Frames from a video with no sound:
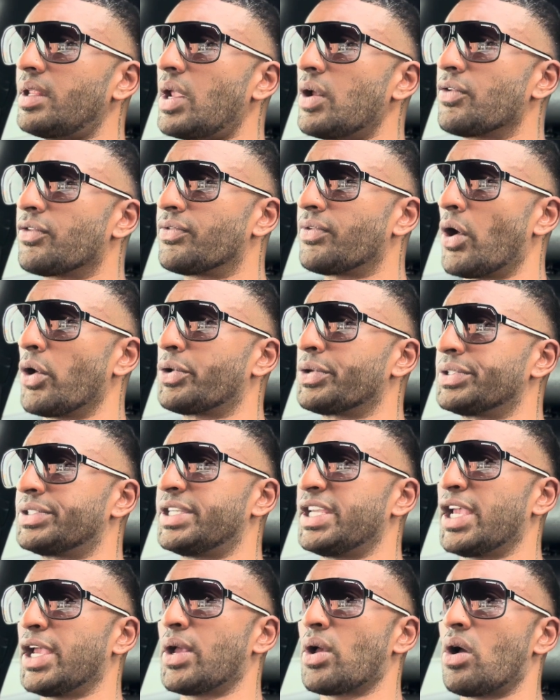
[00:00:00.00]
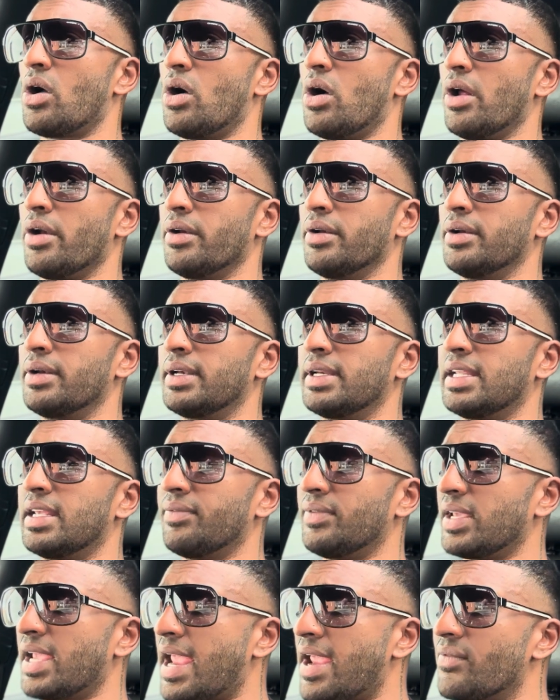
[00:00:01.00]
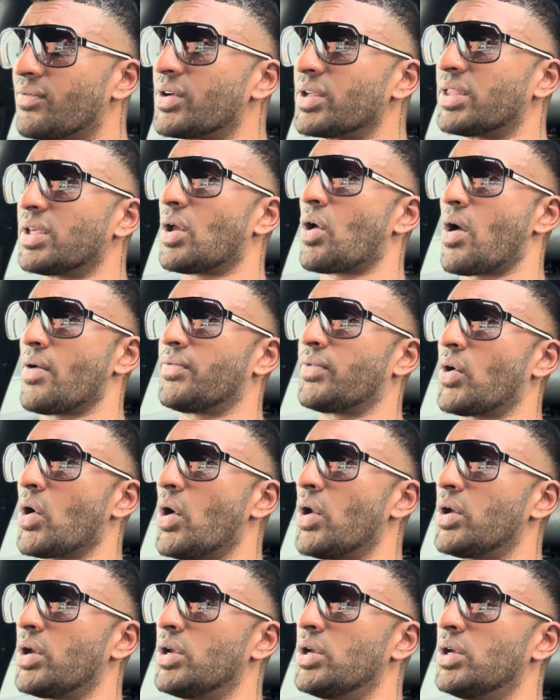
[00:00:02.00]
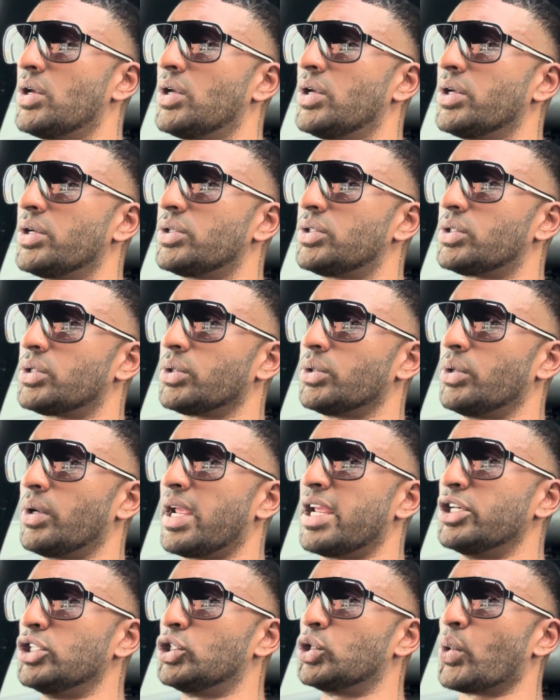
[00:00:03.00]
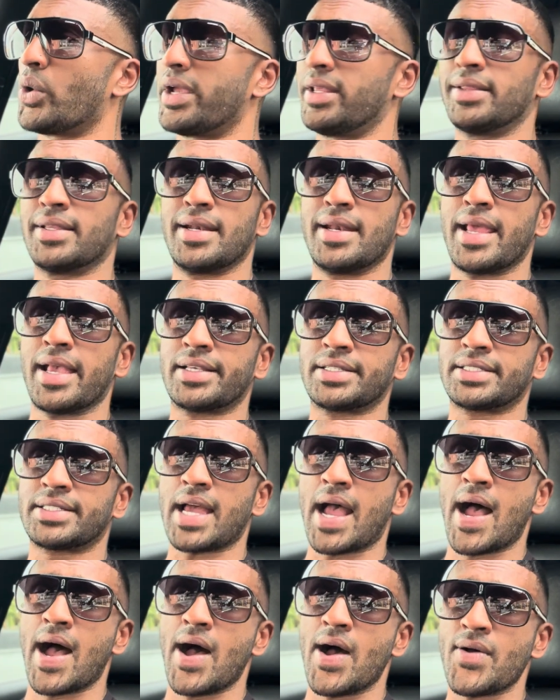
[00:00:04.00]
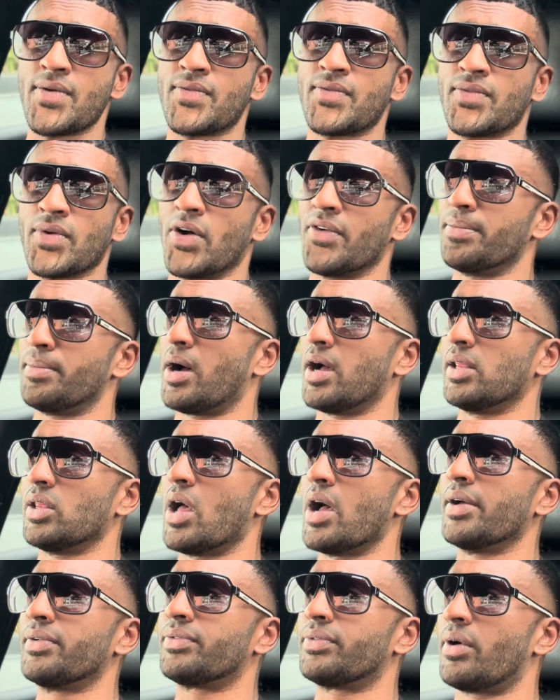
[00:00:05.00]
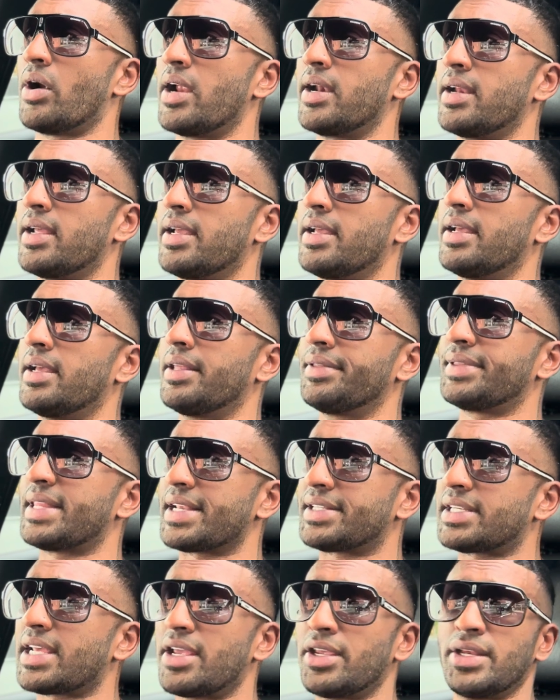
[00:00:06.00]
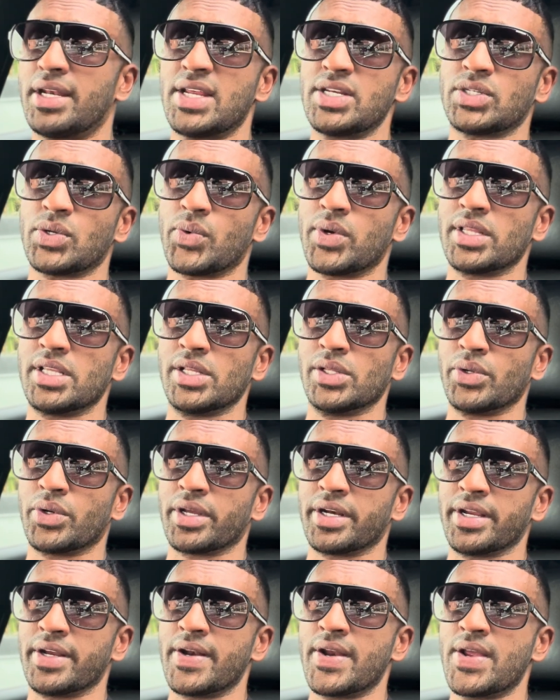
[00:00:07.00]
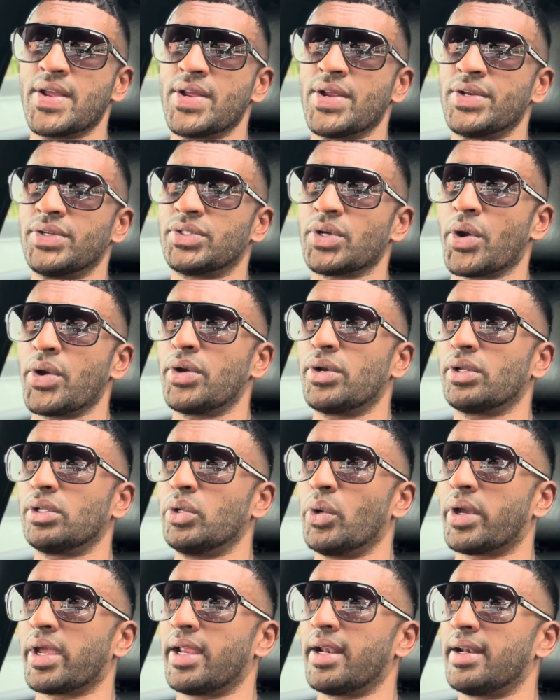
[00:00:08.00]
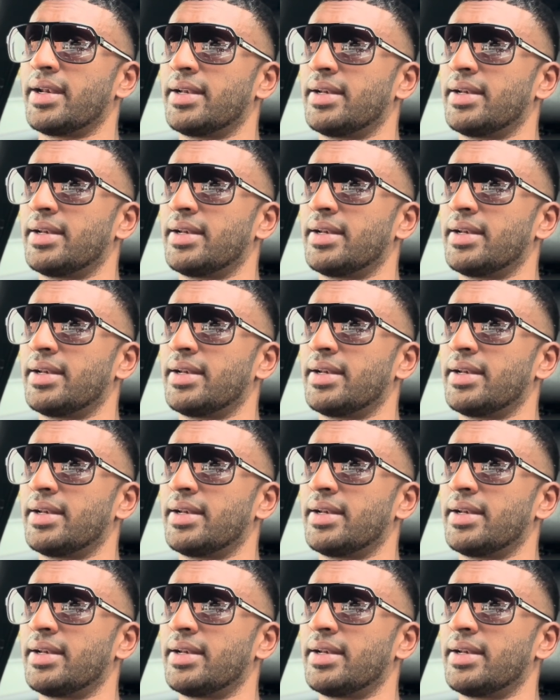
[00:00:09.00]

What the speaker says: focusing on giving everything I've got to enjoying the next half of my life, right? That's how you need to really look at it. Don't look at